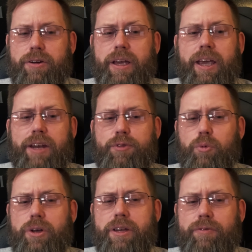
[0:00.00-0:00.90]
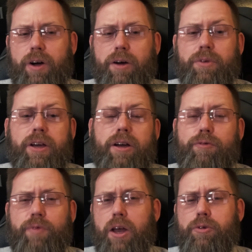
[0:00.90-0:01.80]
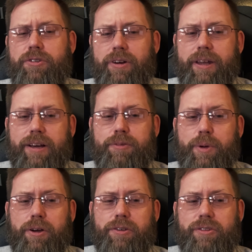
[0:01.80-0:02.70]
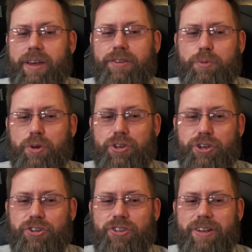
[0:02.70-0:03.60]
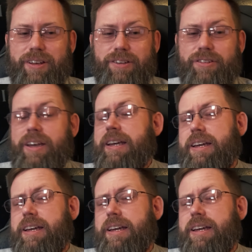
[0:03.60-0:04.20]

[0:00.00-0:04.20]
And if you want to get involved, follow us on X because that's where the good shit is.